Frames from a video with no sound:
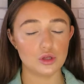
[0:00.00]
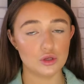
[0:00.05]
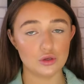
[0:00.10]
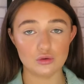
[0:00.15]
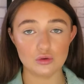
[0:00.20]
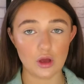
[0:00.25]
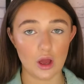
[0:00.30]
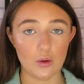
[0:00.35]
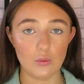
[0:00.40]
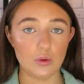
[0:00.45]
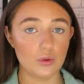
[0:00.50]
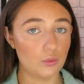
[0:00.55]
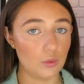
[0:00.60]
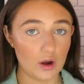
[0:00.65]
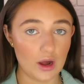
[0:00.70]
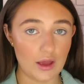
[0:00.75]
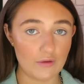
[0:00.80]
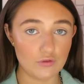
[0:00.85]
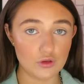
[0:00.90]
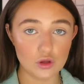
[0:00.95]
You go with
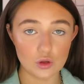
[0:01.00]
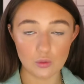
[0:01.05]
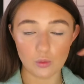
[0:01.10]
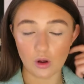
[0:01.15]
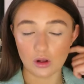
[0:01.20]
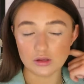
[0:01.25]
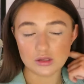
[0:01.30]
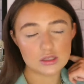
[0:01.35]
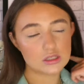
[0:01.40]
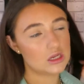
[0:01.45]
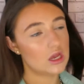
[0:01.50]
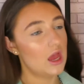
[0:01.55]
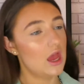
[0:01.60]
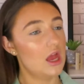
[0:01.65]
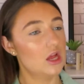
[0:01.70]
whatever you want.